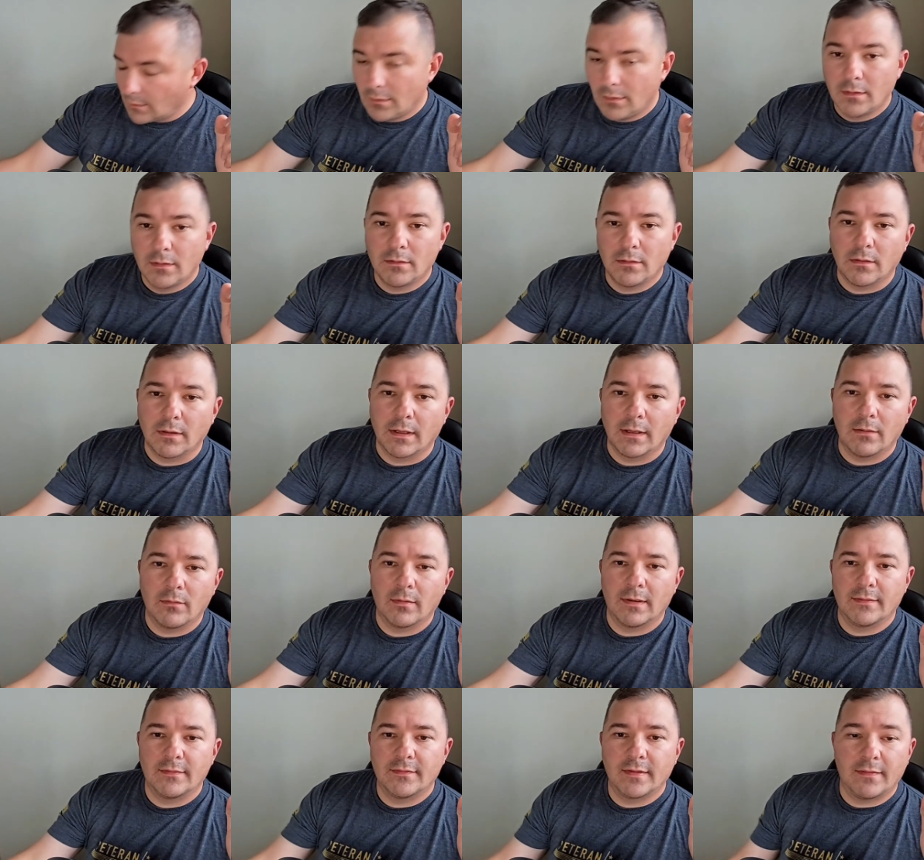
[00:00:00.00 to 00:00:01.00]
looking at what
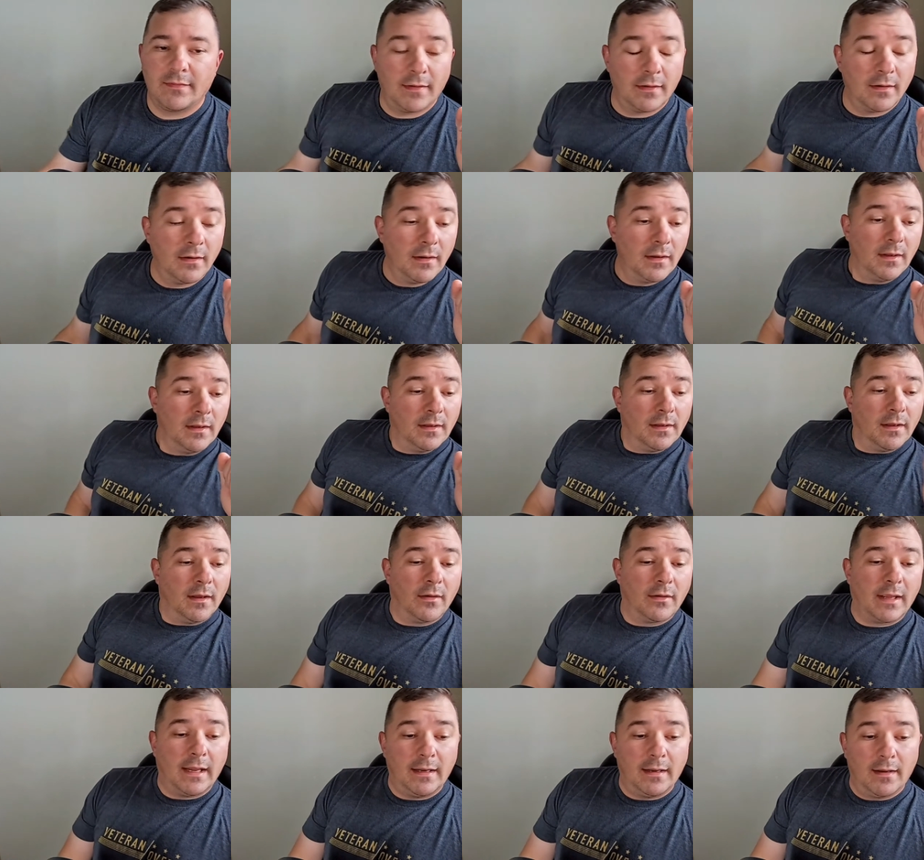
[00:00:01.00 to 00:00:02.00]
it said there.
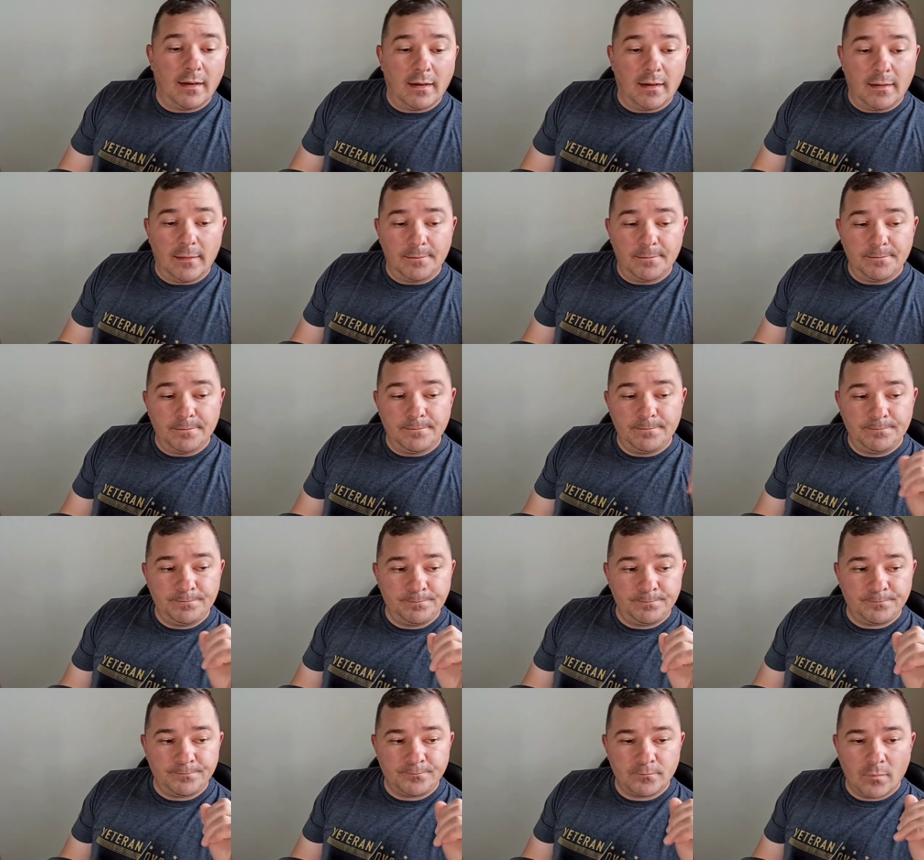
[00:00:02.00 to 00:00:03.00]
Okay,
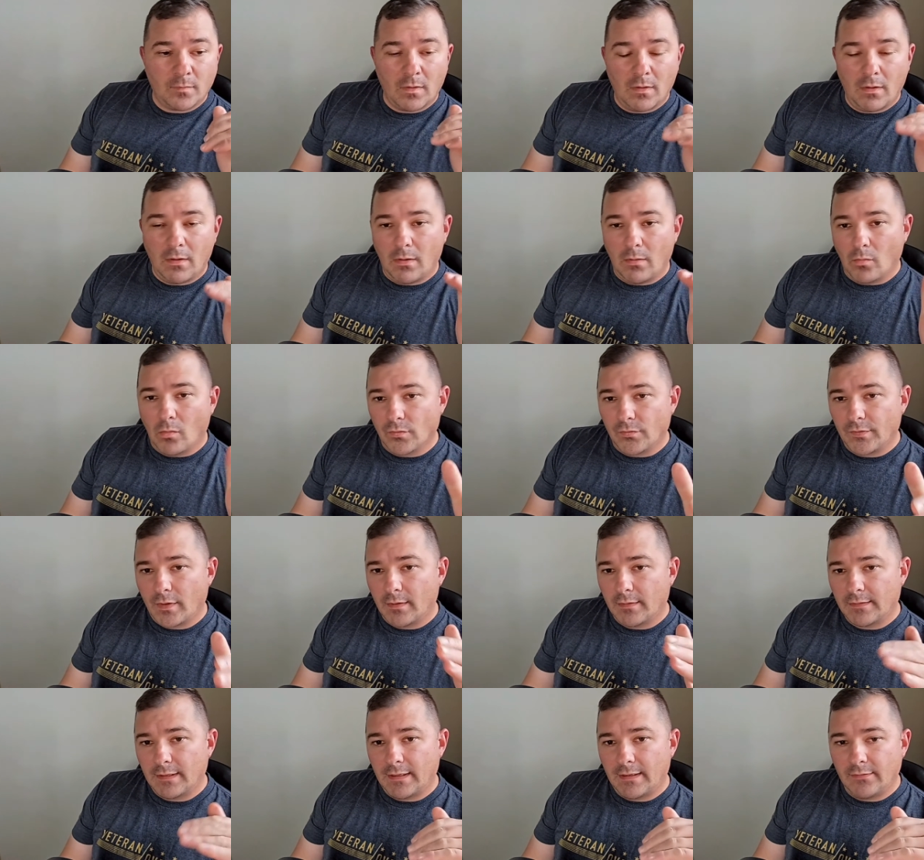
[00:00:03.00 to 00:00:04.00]
and we'll
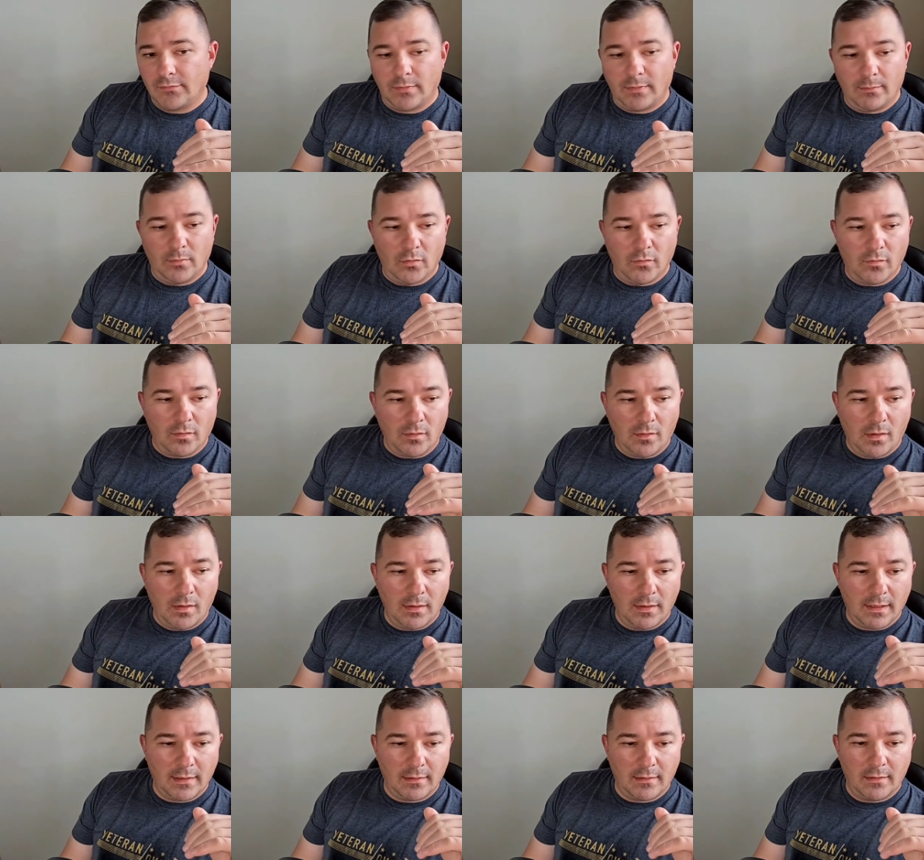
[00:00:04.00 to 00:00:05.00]
talk that as we move along
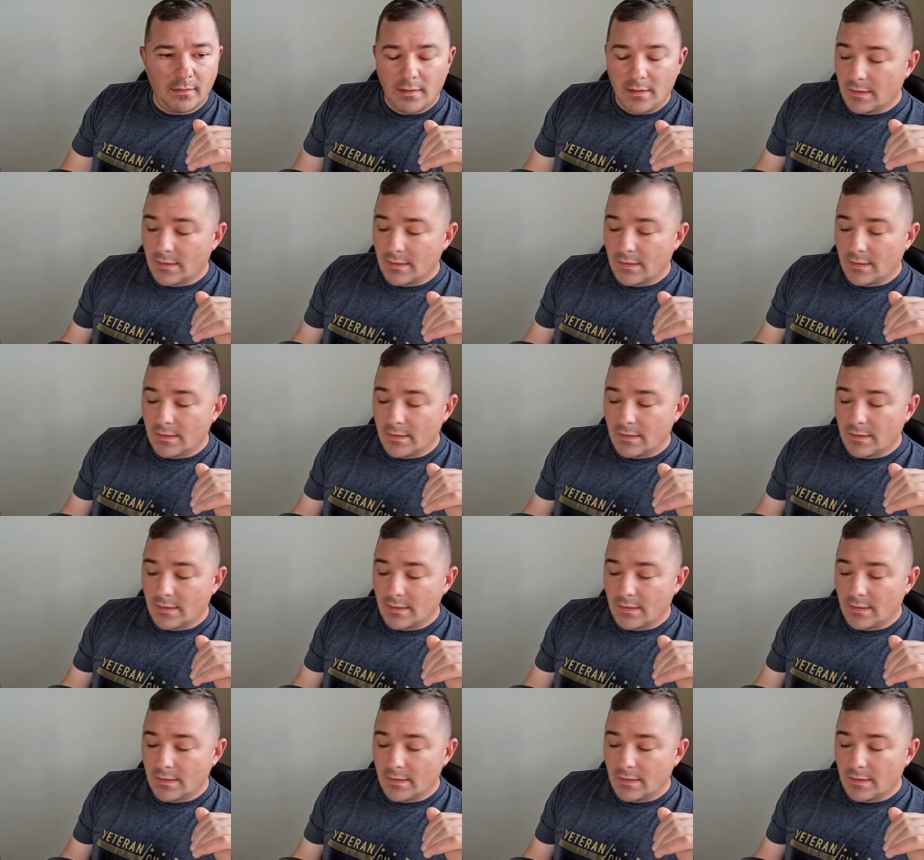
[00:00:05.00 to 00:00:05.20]
here.